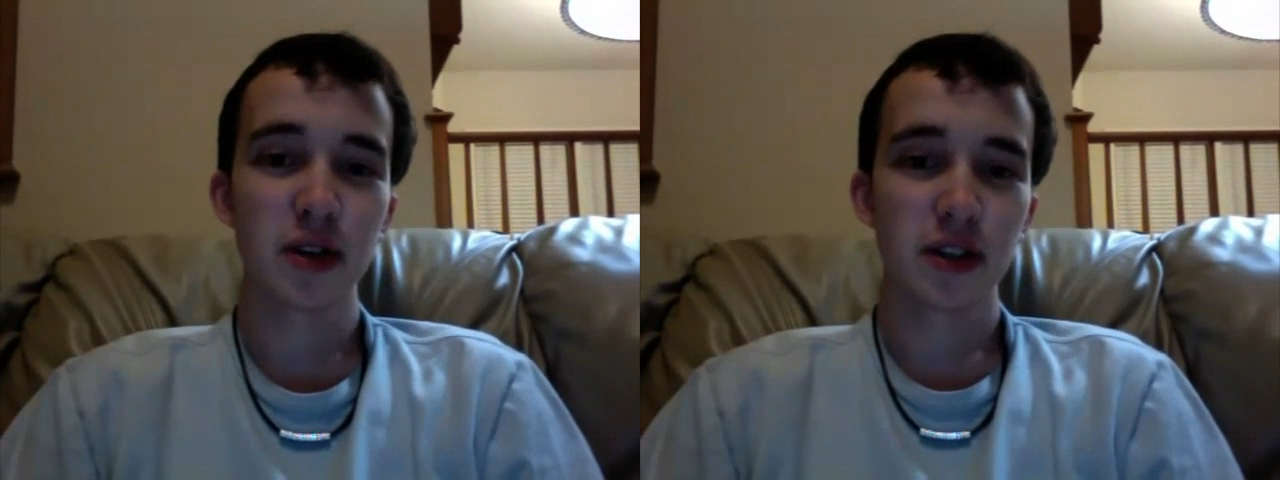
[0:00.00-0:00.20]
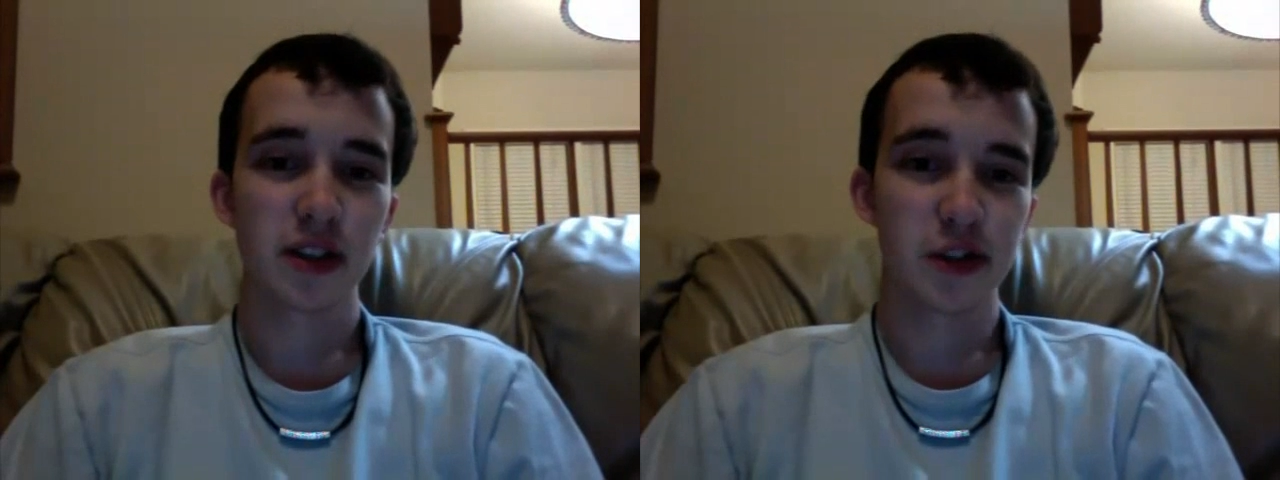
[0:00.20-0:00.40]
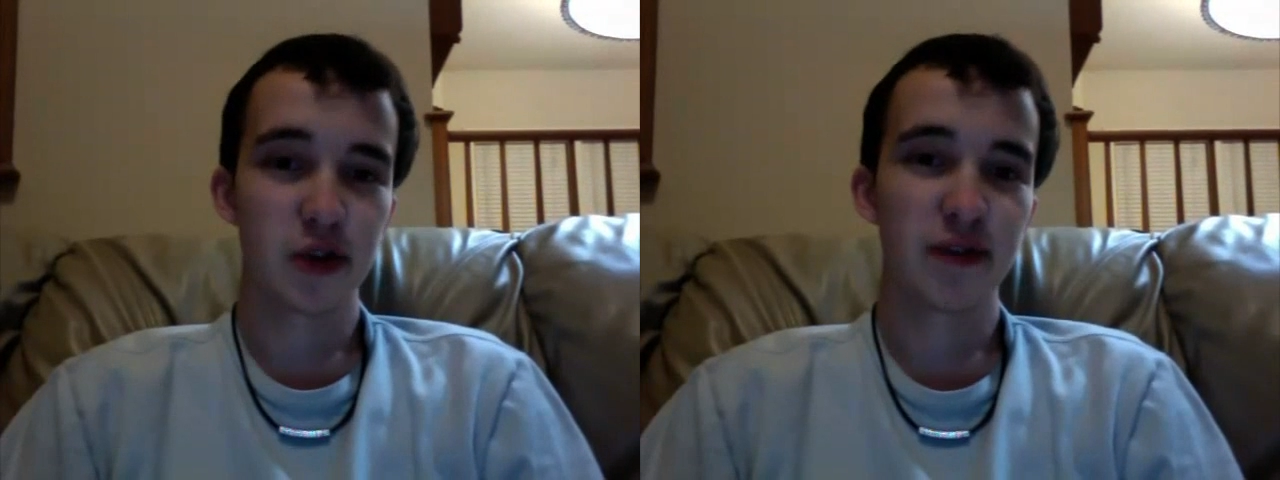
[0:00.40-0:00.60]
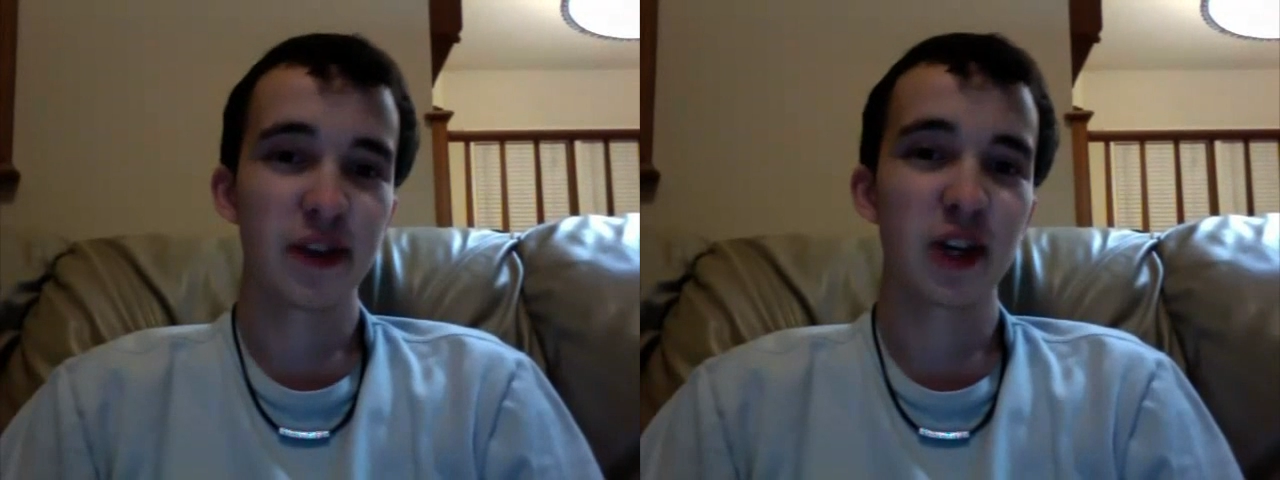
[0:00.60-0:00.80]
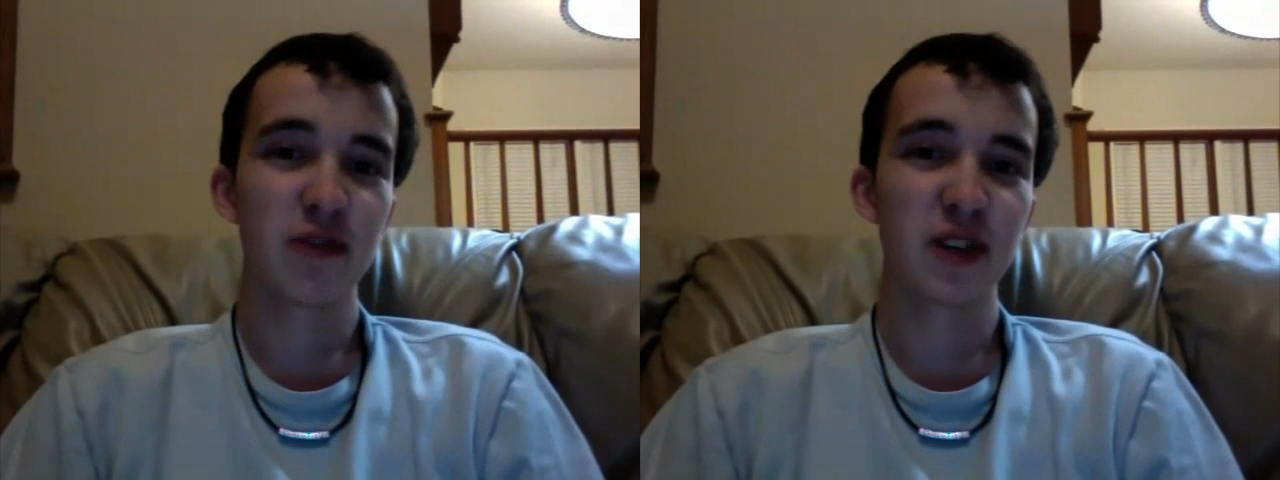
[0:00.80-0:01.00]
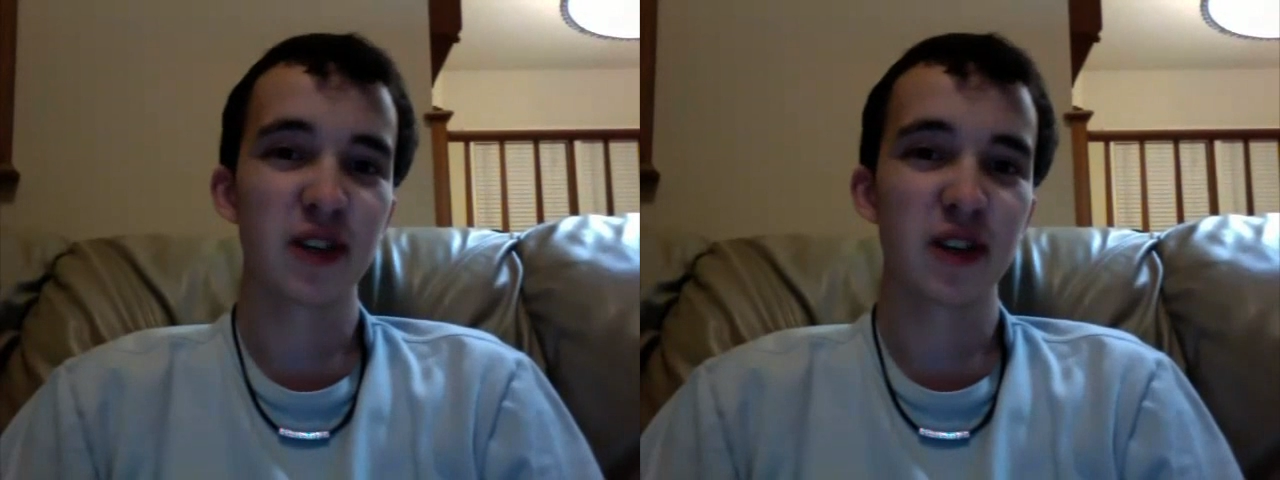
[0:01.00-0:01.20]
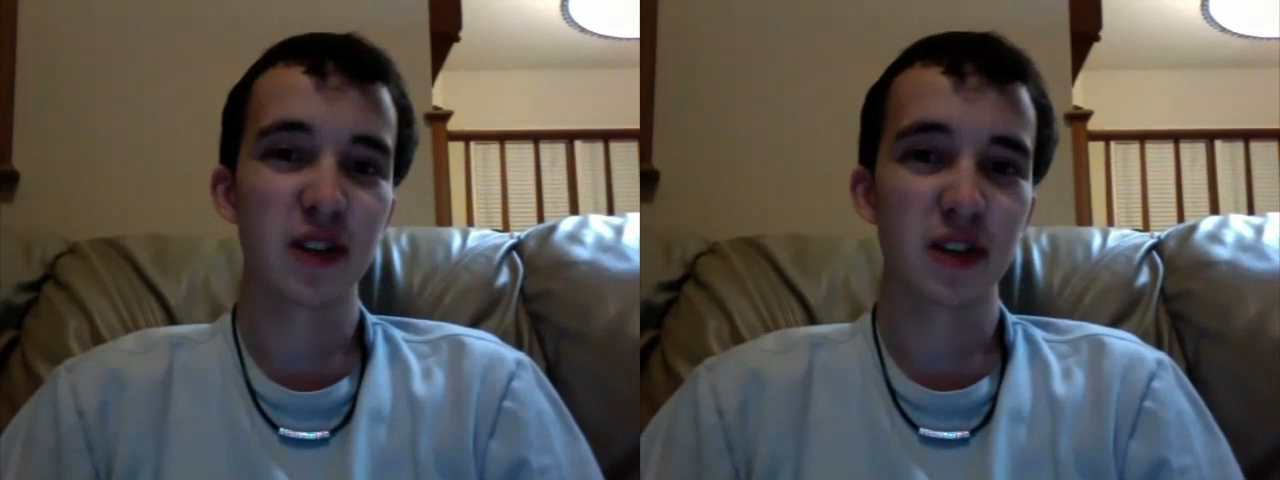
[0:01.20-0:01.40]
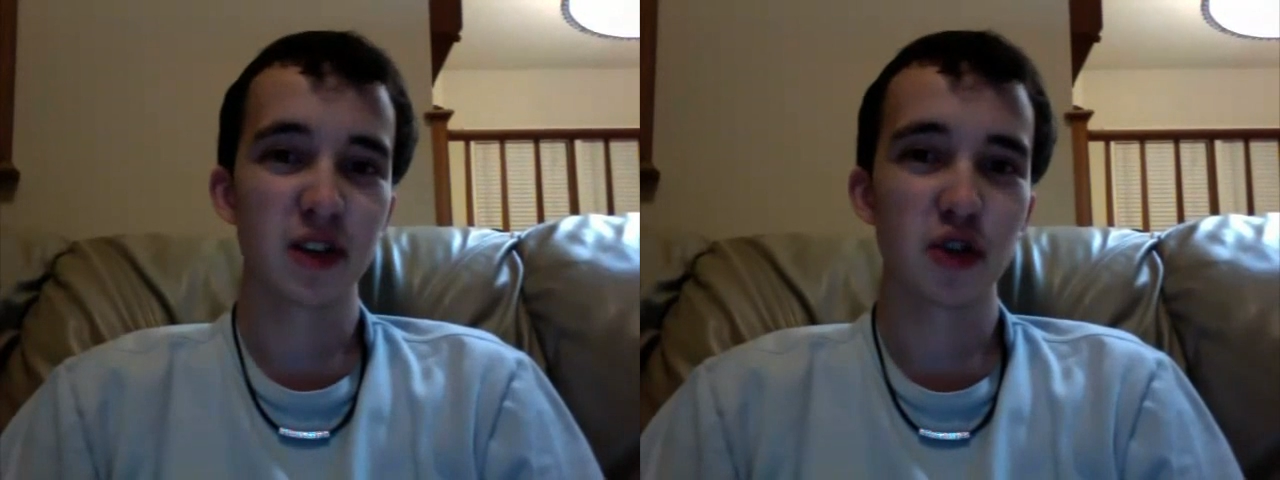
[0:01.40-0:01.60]
So I figured that
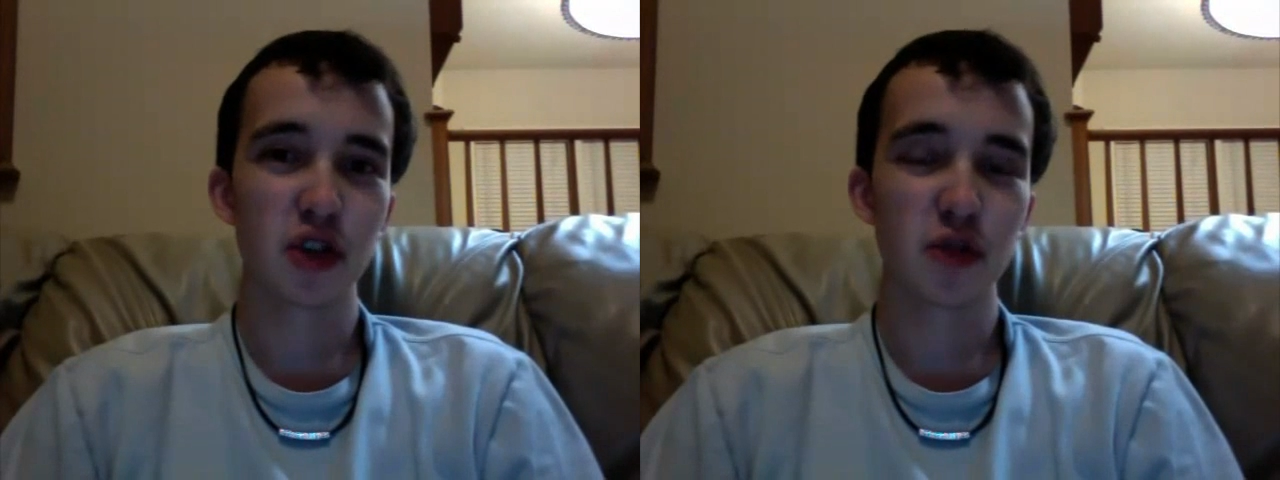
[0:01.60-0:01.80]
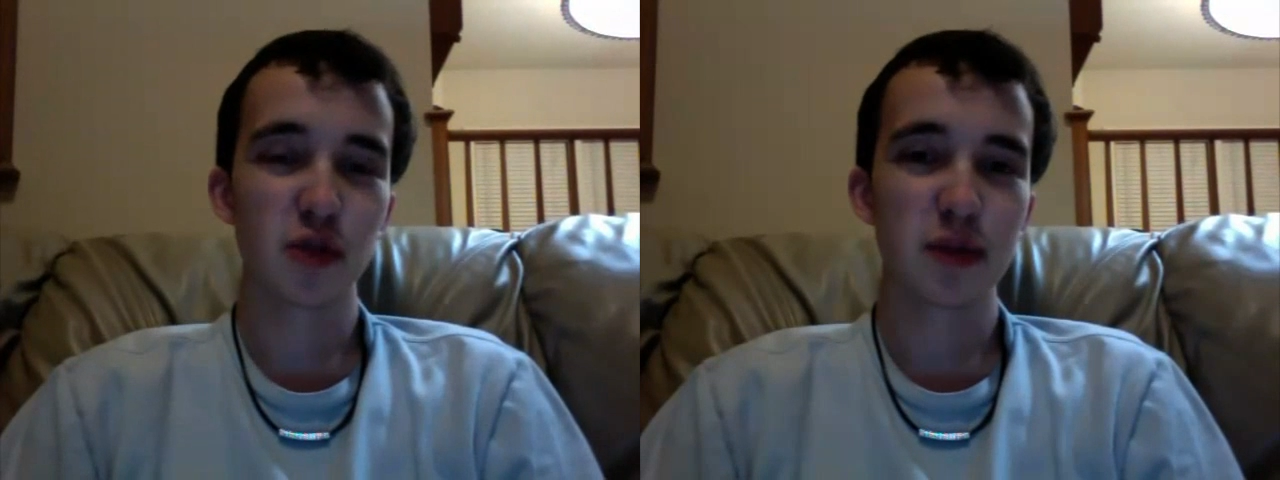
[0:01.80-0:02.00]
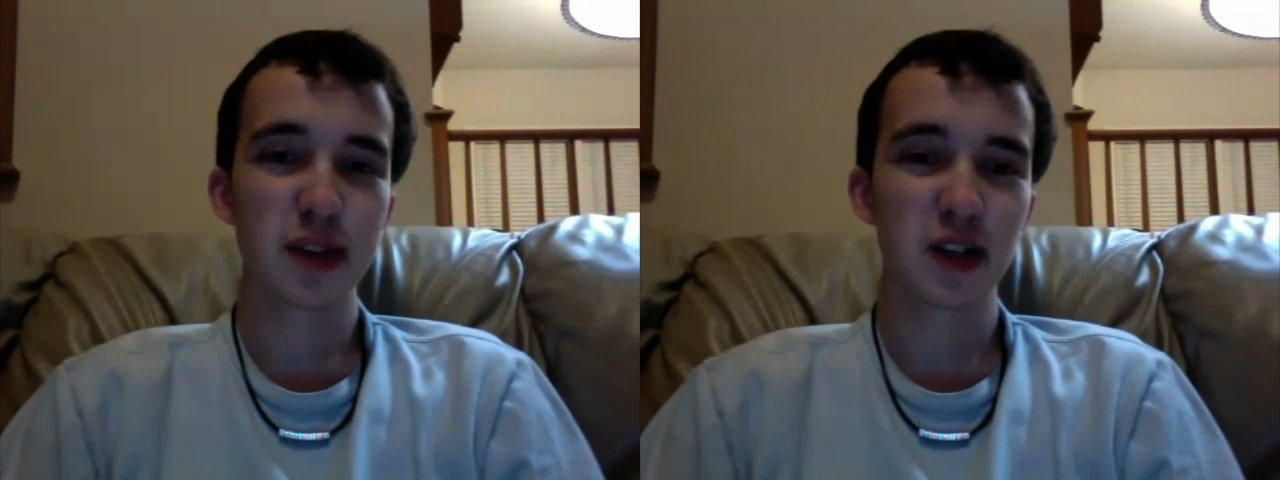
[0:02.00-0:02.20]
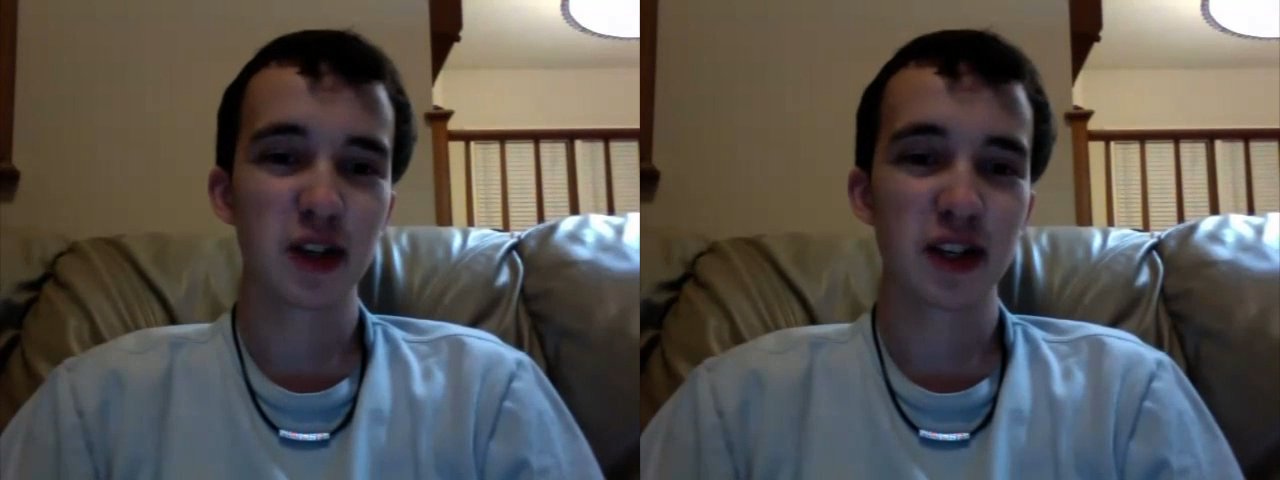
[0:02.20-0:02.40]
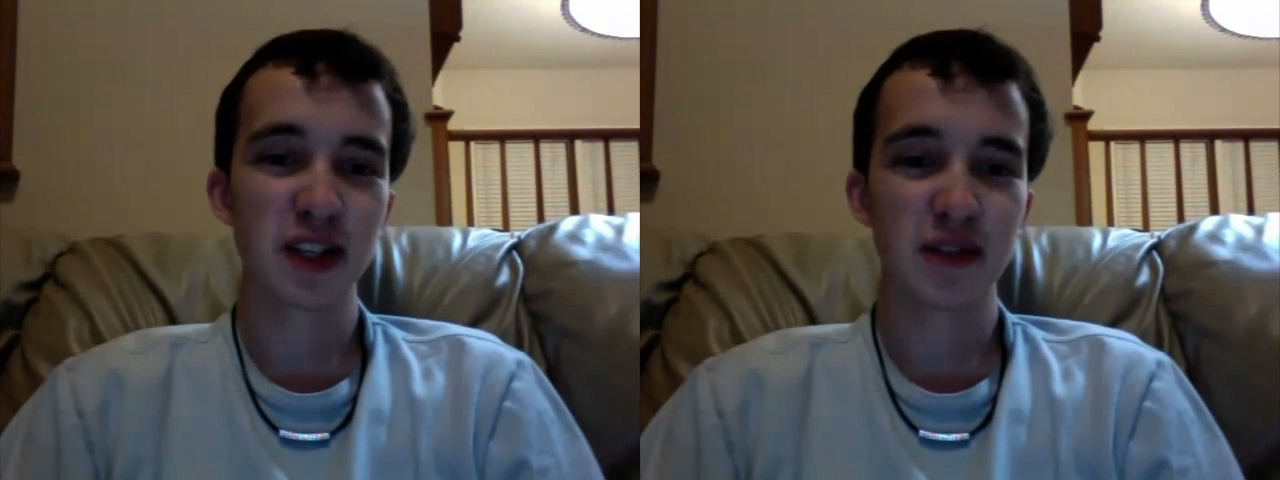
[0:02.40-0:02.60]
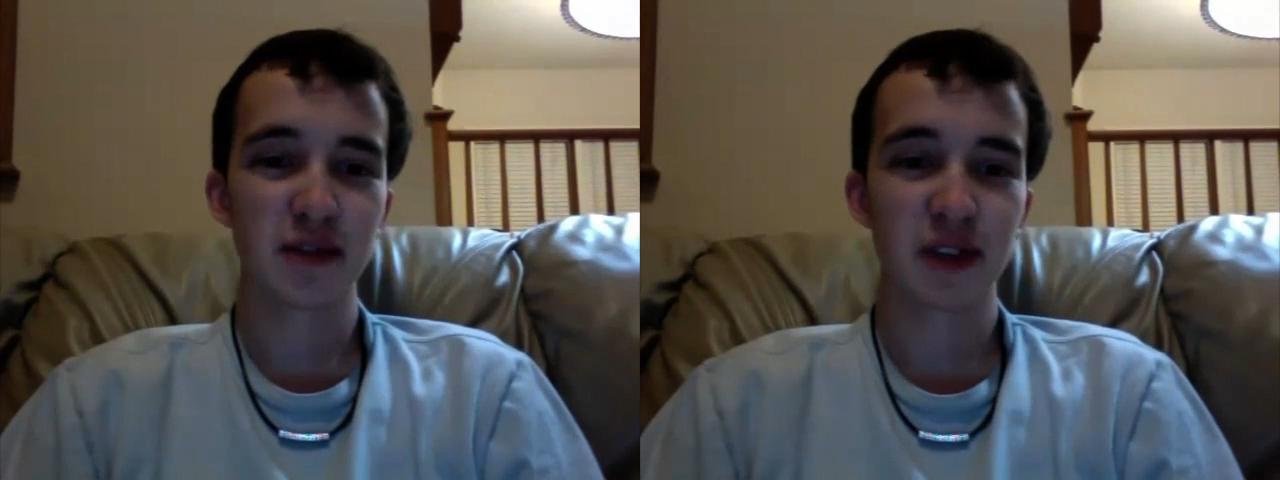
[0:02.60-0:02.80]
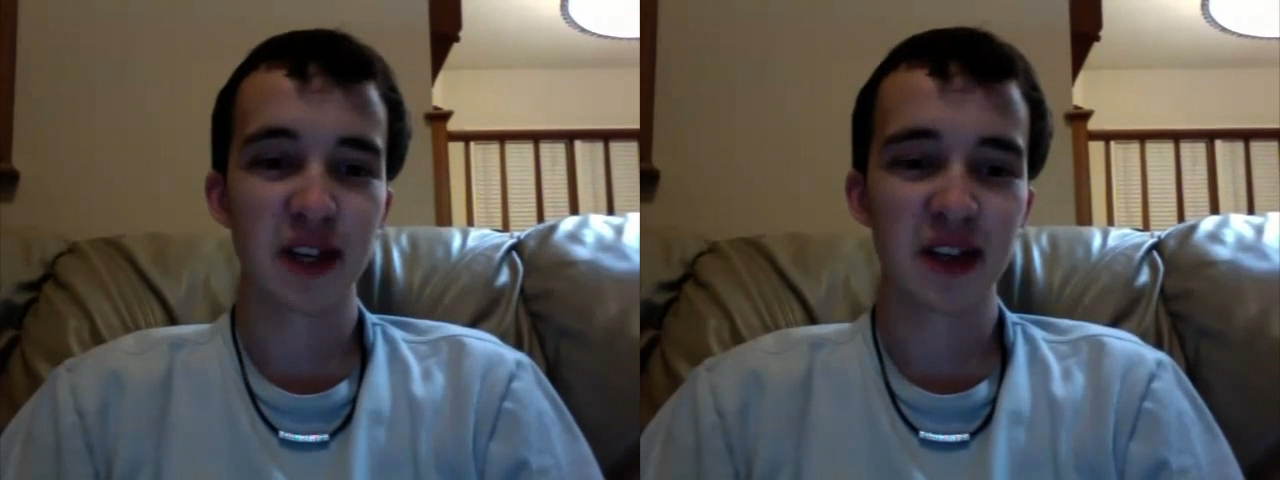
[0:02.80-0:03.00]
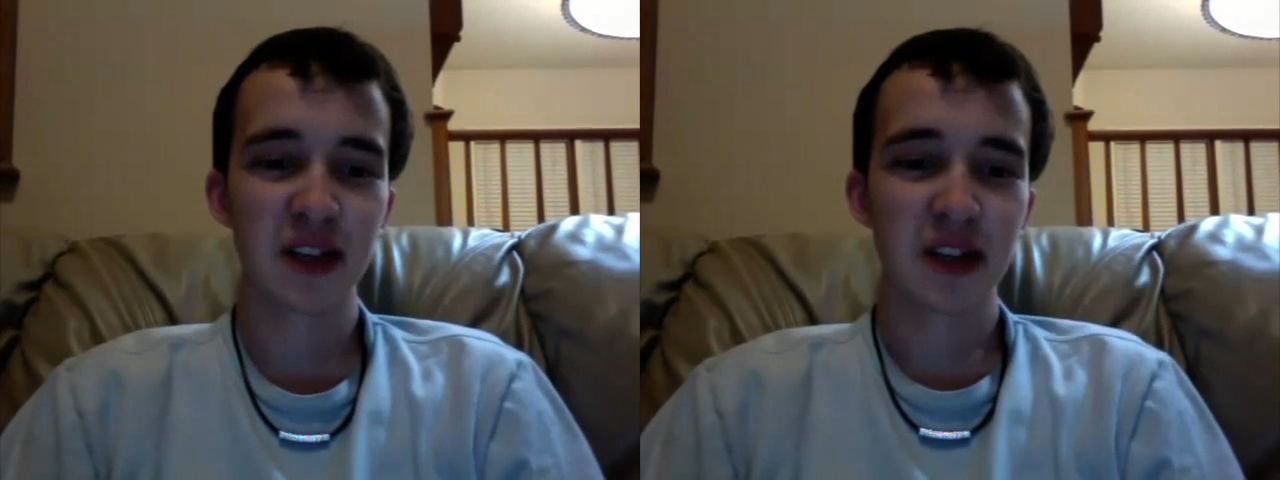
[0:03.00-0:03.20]
YouTube would make a great site for that.